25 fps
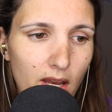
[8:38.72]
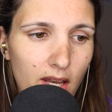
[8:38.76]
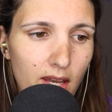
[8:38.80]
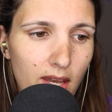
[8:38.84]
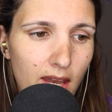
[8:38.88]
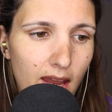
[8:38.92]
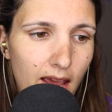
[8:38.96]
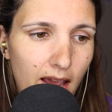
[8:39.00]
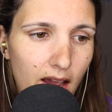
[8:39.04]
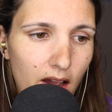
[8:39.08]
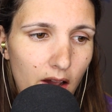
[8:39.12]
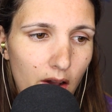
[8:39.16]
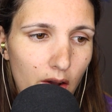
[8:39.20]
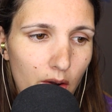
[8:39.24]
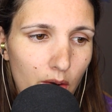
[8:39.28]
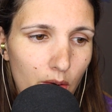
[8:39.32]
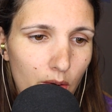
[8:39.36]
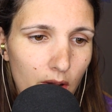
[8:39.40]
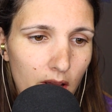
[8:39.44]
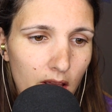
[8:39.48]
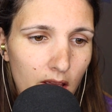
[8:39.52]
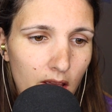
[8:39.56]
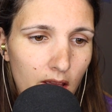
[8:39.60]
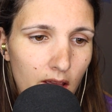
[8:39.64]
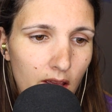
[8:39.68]

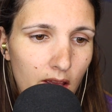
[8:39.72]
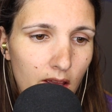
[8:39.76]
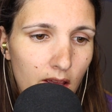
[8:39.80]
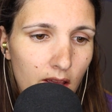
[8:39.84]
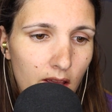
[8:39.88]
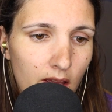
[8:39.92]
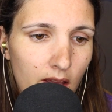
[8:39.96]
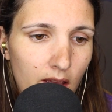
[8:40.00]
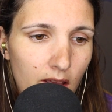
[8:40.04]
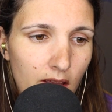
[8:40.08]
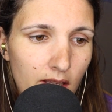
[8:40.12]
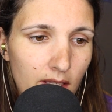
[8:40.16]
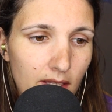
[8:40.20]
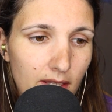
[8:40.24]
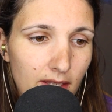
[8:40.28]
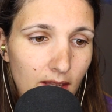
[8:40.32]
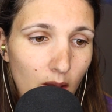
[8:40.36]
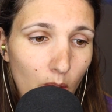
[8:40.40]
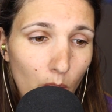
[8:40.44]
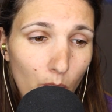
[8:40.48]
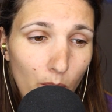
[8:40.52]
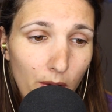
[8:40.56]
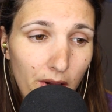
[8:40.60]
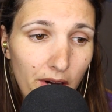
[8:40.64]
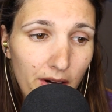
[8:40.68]
Now,
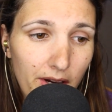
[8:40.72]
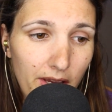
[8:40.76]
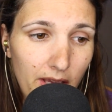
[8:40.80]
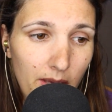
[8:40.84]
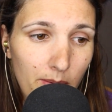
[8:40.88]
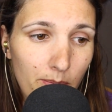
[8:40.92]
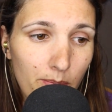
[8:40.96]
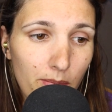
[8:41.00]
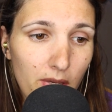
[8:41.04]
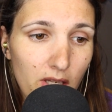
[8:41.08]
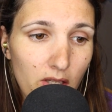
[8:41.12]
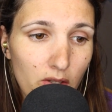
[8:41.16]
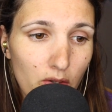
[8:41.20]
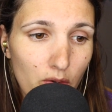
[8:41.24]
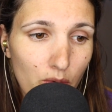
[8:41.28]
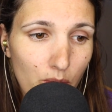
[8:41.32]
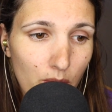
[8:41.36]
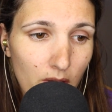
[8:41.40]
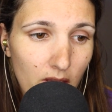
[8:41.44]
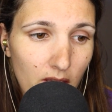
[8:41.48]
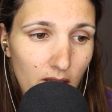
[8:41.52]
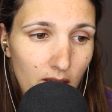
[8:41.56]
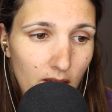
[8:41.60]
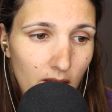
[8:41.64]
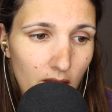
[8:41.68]
somewhere in
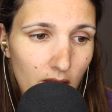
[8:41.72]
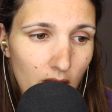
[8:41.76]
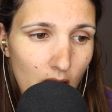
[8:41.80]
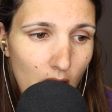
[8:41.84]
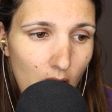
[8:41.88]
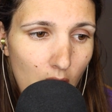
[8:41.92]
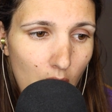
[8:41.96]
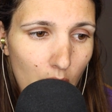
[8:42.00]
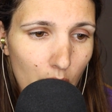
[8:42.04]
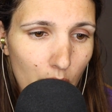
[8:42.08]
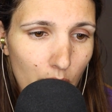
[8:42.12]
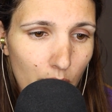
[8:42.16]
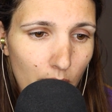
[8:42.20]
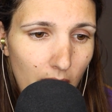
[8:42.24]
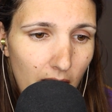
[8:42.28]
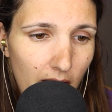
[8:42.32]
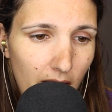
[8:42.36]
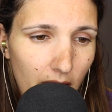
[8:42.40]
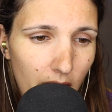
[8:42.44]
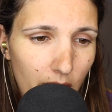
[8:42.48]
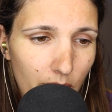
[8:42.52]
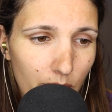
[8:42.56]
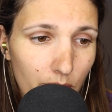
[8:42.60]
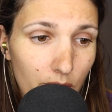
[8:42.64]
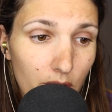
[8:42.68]
between
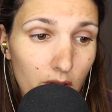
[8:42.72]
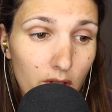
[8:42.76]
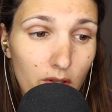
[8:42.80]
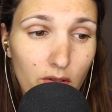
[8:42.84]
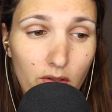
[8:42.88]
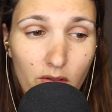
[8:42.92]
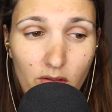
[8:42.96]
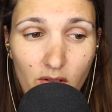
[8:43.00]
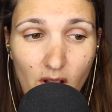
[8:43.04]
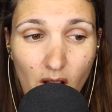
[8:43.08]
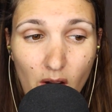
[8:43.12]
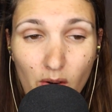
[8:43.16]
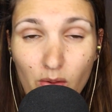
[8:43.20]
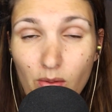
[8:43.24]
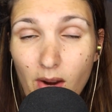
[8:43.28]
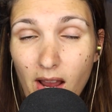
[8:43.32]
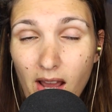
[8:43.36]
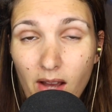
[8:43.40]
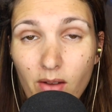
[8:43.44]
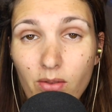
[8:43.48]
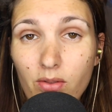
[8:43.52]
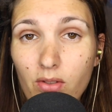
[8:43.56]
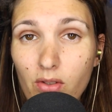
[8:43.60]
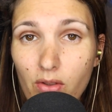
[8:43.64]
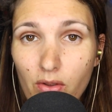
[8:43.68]
around
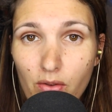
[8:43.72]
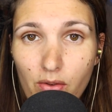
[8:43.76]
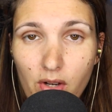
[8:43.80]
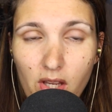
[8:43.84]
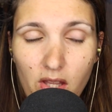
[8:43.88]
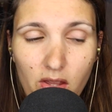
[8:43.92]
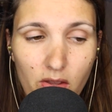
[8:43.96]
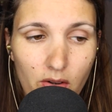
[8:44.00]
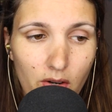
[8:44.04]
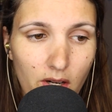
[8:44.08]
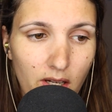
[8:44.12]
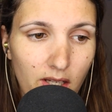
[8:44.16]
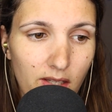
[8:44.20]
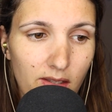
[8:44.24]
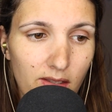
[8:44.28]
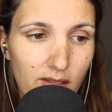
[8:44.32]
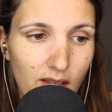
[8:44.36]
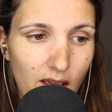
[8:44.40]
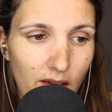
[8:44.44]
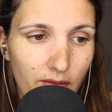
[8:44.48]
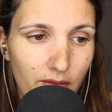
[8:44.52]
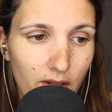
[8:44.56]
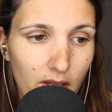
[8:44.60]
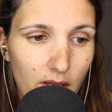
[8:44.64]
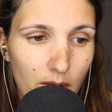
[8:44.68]

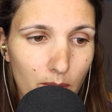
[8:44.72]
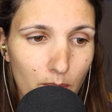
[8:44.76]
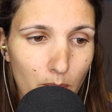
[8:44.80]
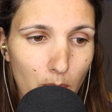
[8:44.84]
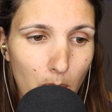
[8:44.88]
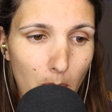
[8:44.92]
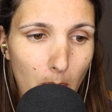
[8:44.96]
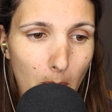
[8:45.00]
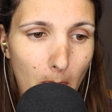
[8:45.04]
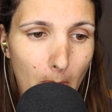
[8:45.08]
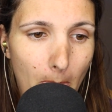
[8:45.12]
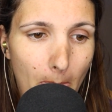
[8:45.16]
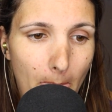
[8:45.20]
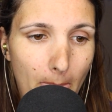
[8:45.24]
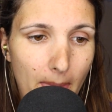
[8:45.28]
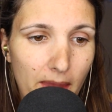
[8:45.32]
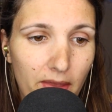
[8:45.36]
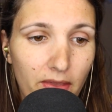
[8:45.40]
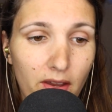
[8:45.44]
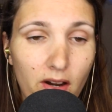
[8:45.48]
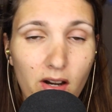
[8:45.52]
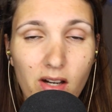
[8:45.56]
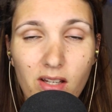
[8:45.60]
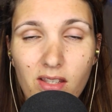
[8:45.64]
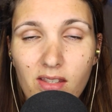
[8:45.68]
3:37,
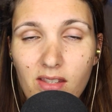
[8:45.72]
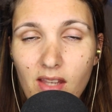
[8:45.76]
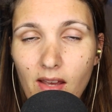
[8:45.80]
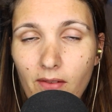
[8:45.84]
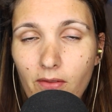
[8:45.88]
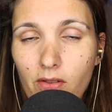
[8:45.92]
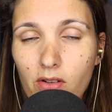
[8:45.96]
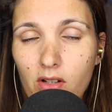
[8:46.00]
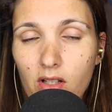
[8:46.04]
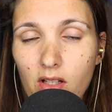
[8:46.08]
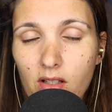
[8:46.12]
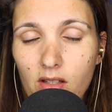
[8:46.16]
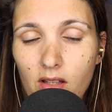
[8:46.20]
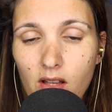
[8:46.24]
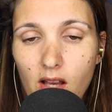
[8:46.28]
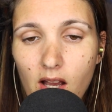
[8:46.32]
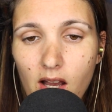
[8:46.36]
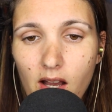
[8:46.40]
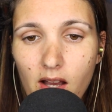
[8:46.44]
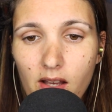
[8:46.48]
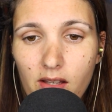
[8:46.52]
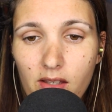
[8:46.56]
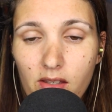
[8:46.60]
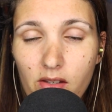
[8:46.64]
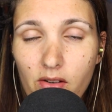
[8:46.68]
there are several
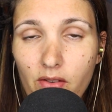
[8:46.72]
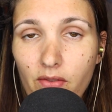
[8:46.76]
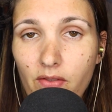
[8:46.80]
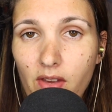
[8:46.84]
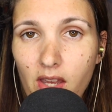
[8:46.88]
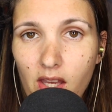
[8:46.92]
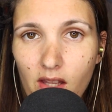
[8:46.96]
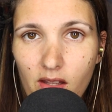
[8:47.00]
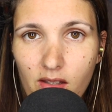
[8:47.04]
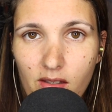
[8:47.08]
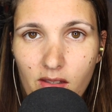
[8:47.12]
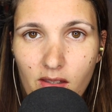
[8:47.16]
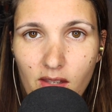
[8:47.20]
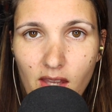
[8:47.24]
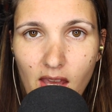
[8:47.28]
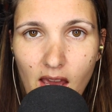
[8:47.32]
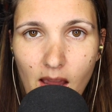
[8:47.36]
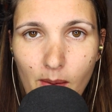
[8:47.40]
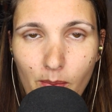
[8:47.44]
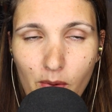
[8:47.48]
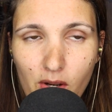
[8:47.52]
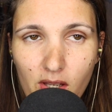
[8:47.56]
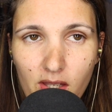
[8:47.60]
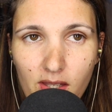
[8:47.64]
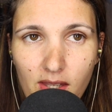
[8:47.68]
surveillance
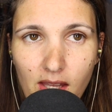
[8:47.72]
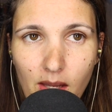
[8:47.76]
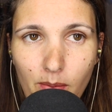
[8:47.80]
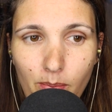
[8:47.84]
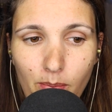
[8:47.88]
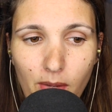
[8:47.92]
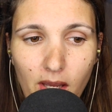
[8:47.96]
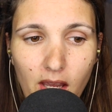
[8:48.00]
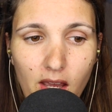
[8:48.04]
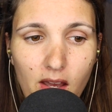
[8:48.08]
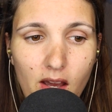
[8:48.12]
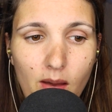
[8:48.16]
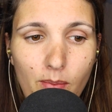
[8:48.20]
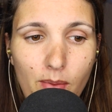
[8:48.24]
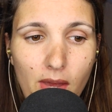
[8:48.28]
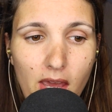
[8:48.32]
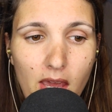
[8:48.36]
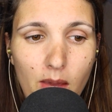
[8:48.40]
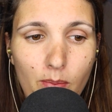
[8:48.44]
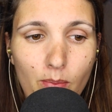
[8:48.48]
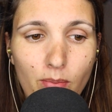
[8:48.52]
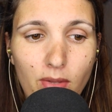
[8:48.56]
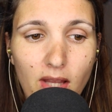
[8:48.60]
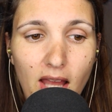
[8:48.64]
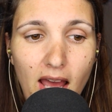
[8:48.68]
cameras that pick up
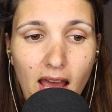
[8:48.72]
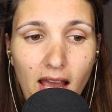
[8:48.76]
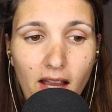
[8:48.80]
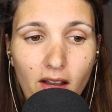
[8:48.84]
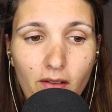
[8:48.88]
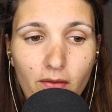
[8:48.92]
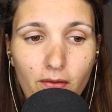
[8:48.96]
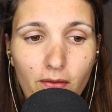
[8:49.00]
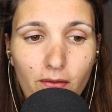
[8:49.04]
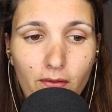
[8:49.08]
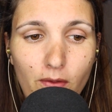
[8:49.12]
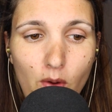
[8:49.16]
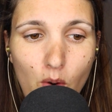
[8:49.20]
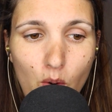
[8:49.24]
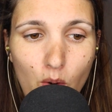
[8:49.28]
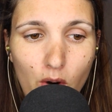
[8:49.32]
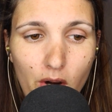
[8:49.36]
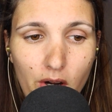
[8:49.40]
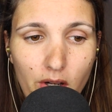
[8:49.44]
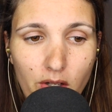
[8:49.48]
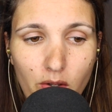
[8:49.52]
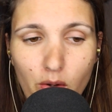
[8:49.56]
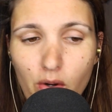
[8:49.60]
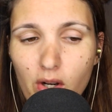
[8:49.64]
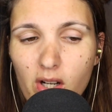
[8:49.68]
a black
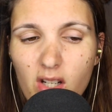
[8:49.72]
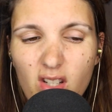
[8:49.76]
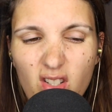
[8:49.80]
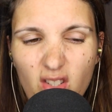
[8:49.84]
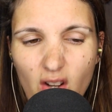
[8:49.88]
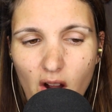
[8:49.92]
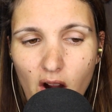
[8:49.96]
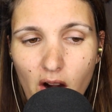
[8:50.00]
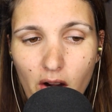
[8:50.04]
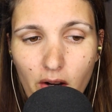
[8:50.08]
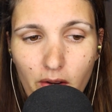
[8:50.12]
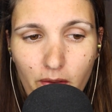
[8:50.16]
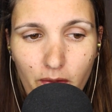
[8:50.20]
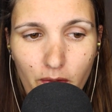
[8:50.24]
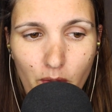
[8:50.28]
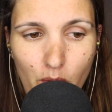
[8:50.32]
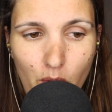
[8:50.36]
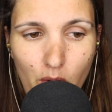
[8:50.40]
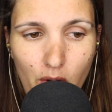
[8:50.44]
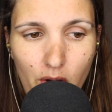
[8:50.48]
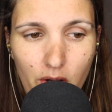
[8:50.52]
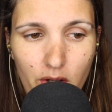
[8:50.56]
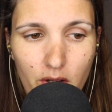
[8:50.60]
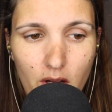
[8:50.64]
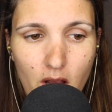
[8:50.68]
Ford or a dark
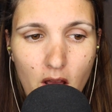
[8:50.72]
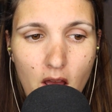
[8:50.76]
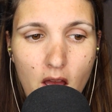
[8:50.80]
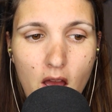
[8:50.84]
Ford